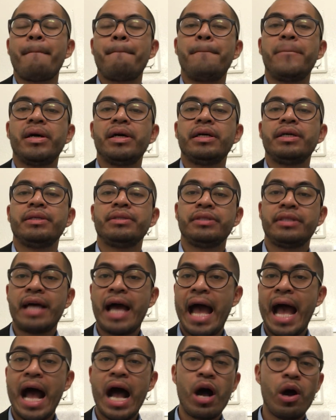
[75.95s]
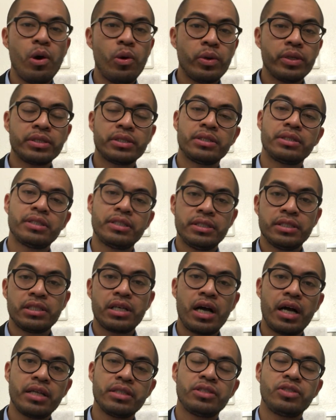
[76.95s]
but the how is
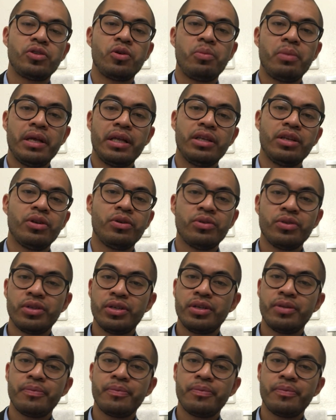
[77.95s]
God's domain, you know.